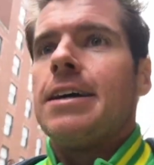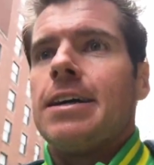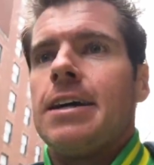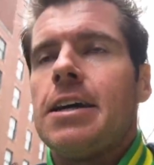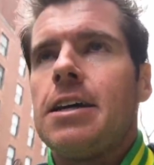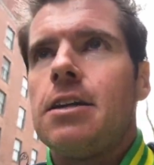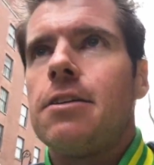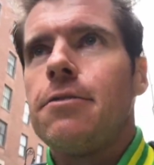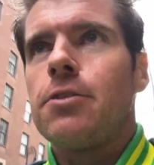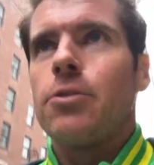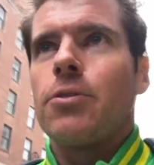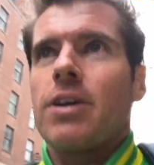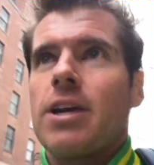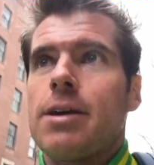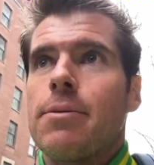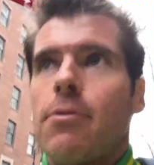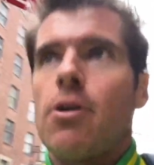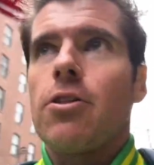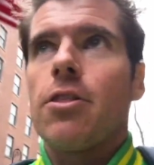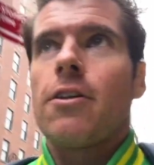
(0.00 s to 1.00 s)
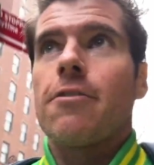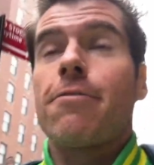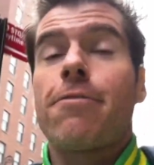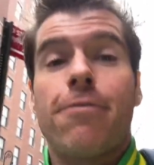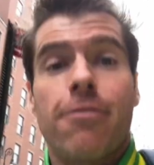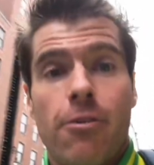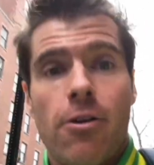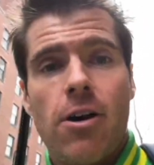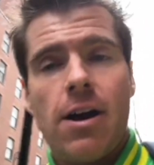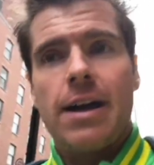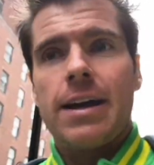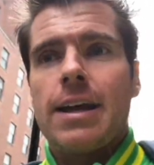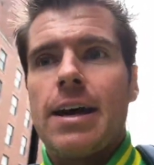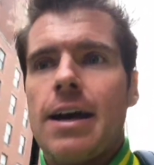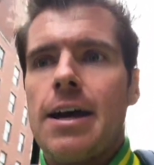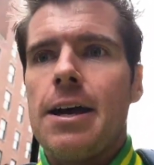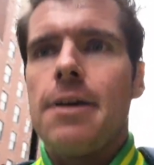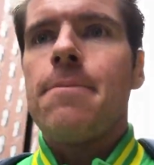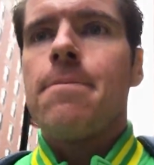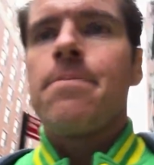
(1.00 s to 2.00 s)
interviewing him on the
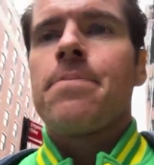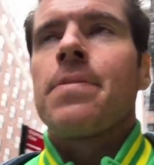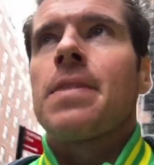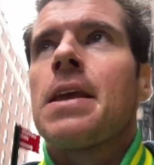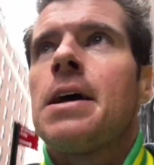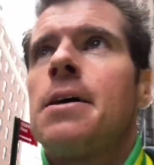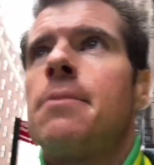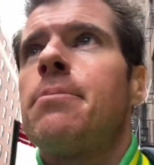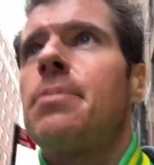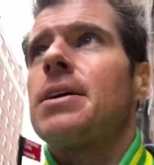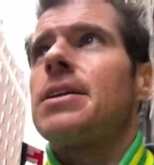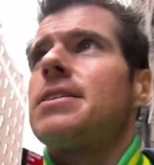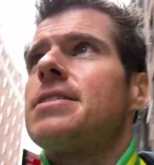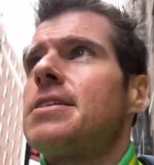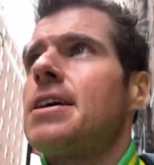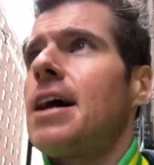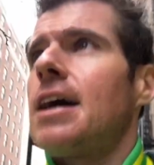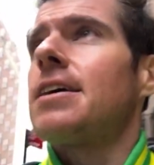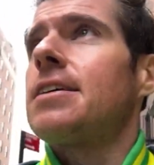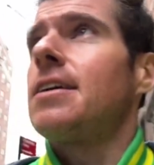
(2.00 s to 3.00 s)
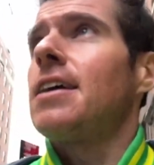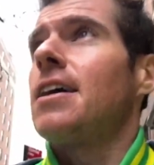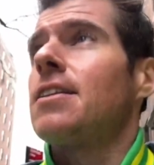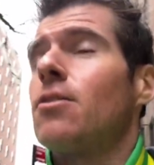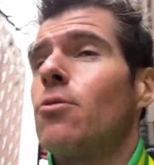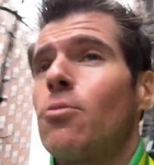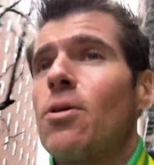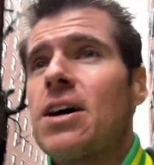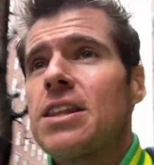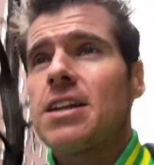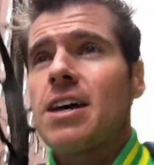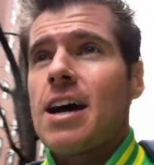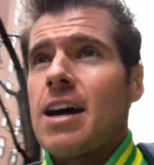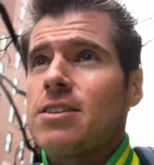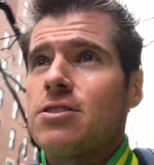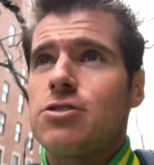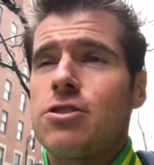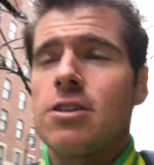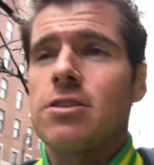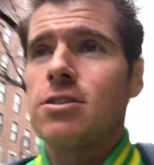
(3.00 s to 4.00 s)
Friday. But yeah, the weather
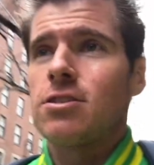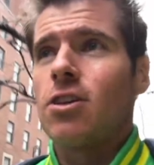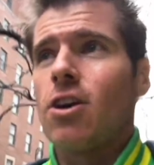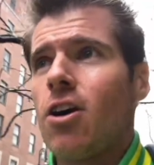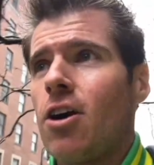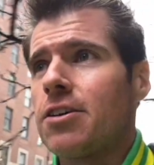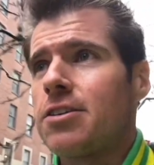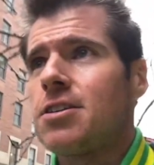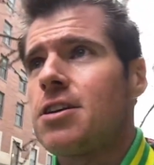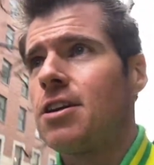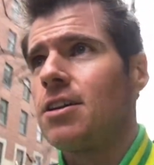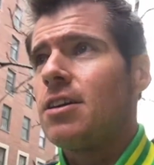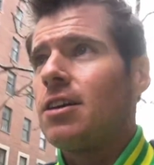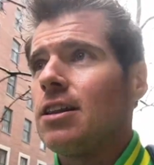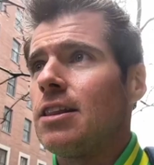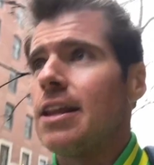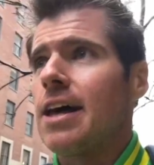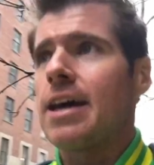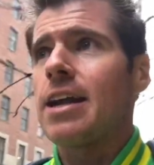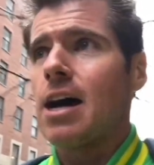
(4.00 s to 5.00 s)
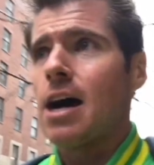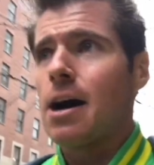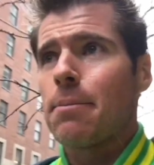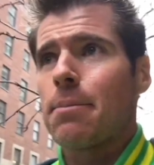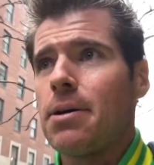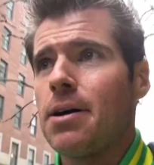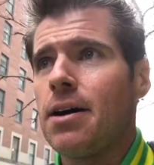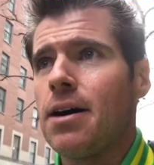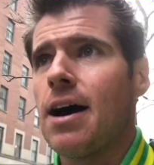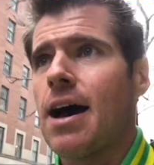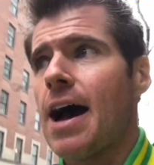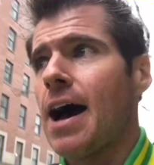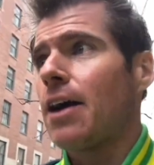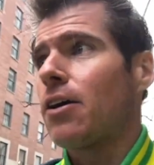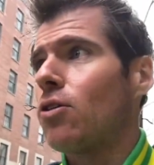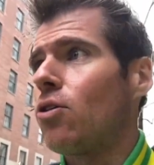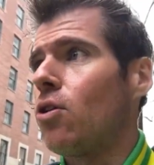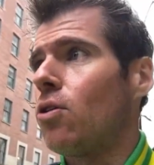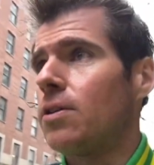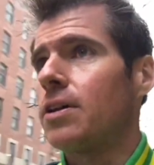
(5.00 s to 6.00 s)
has just not let up
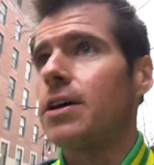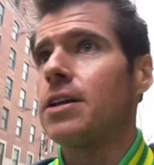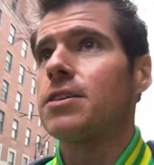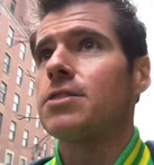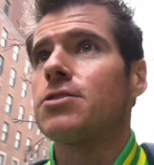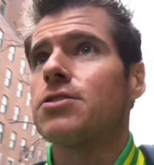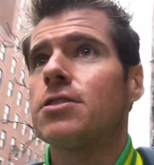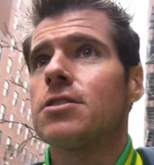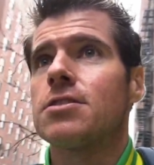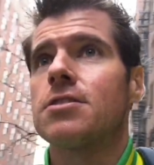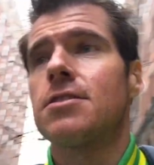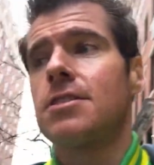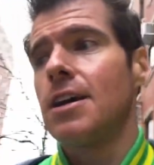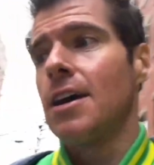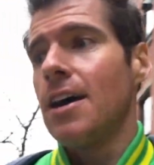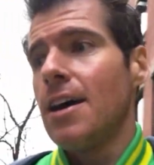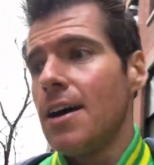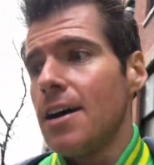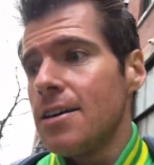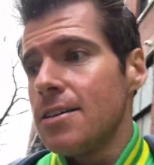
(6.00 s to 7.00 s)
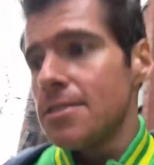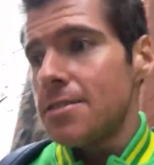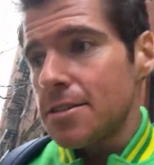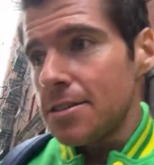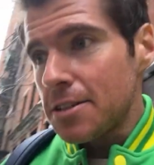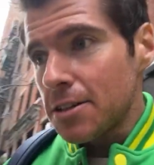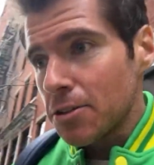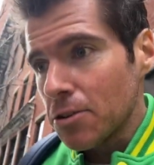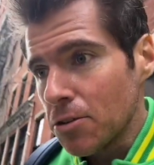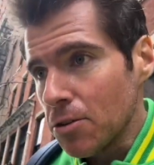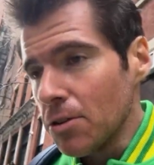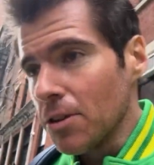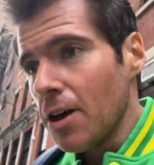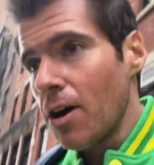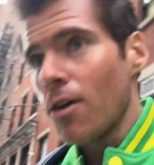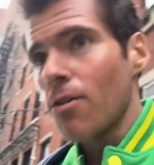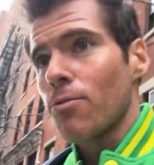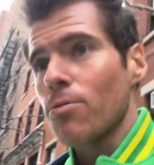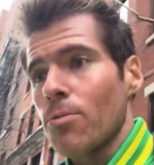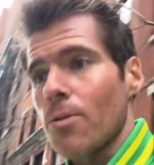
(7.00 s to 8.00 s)
at all. It is just still
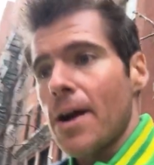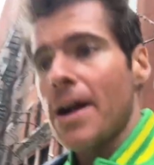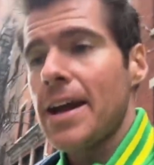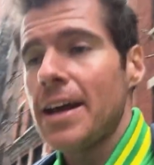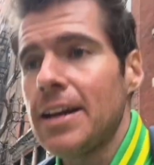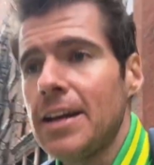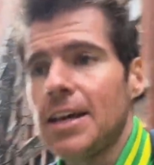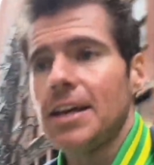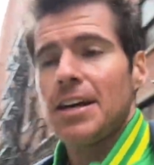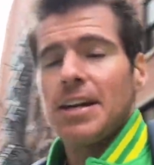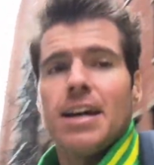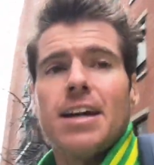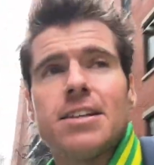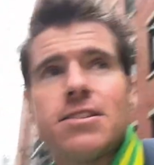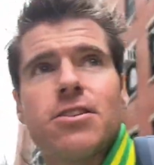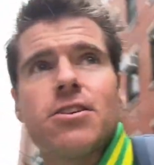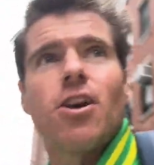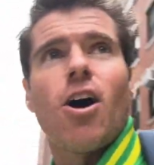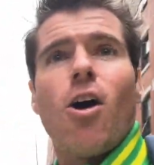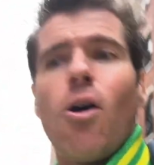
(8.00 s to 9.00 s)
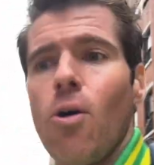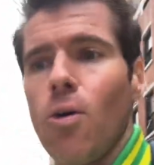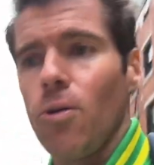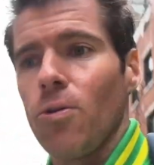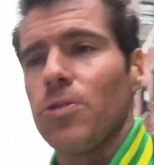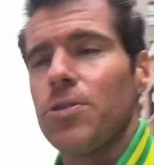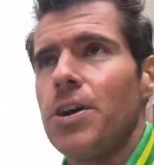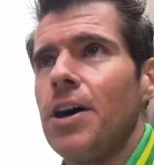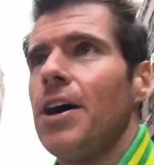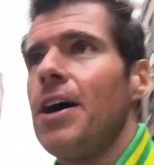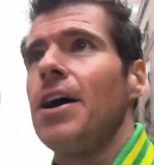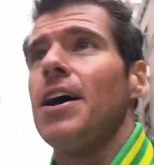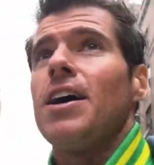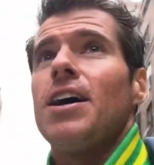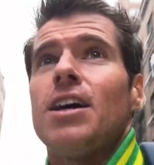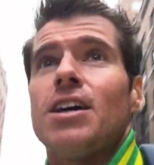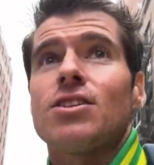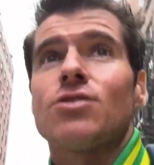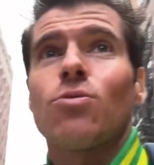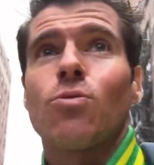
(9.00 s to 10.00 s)
raining, it's cold,
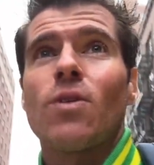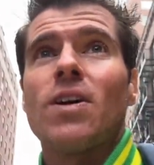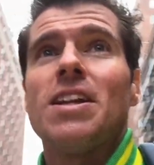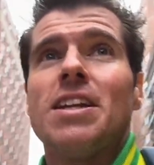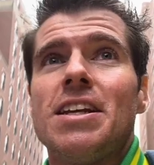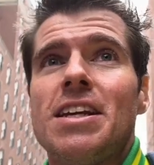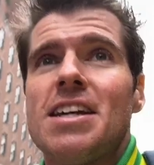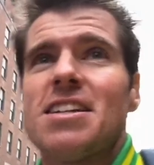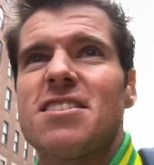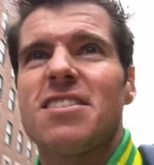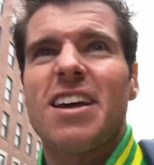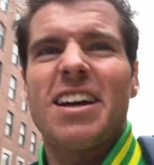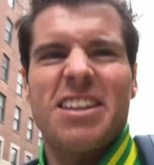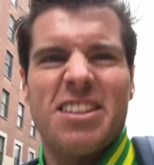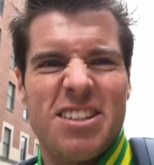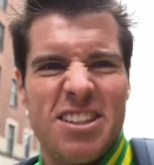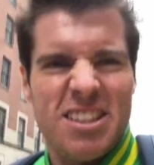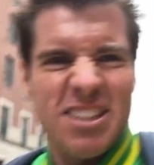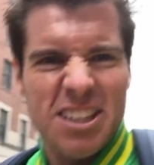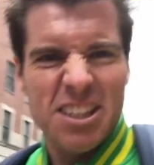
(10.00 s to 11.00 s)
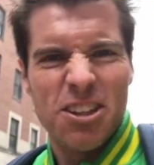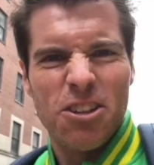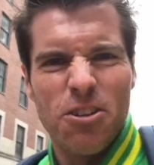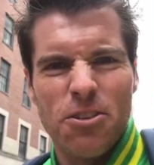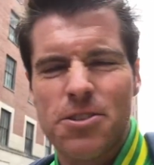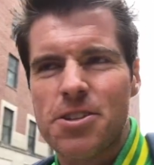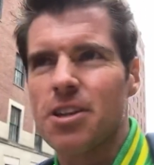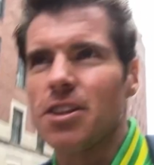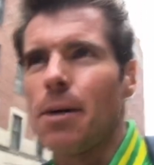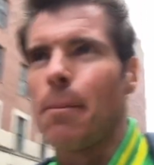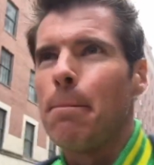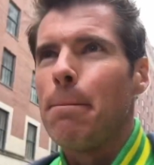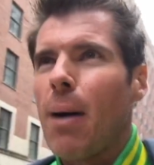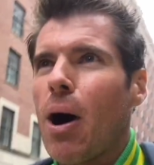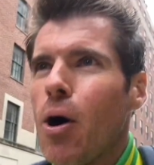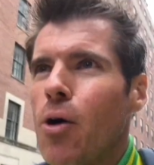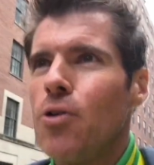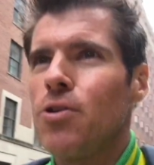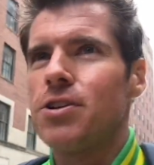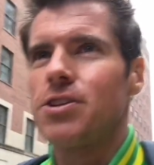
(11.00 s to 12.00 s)
it's windy, it's like chill to the
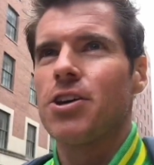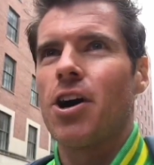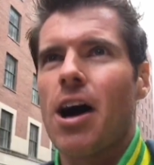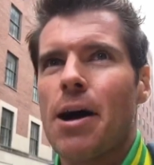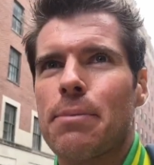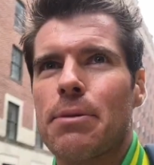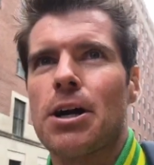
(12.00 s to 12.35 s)
bone type